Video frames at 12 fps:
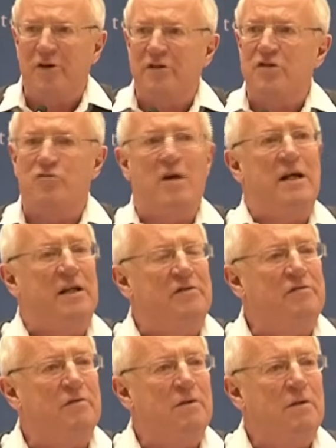not
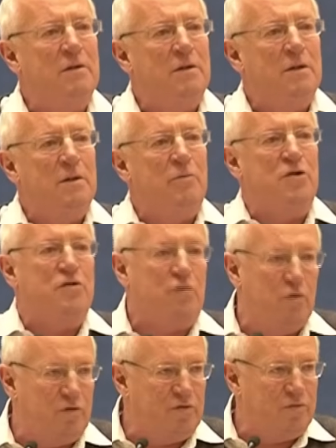Israelis, which of
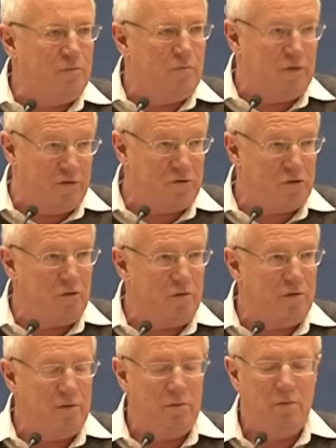course was the
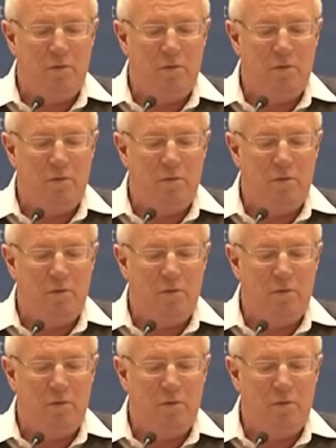truth.